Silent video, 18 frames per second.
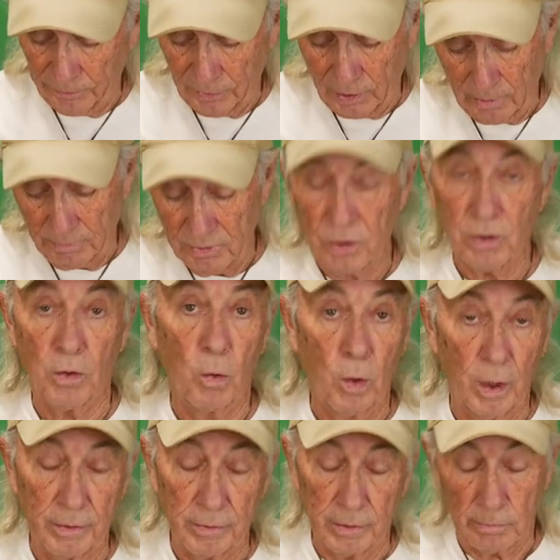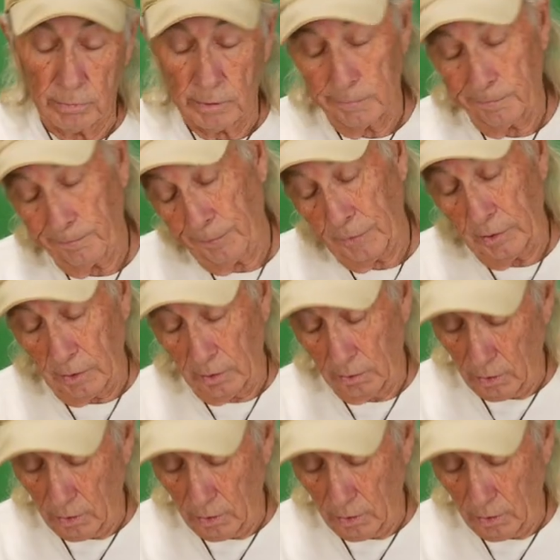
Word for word: And I'm still wondering, but it's like,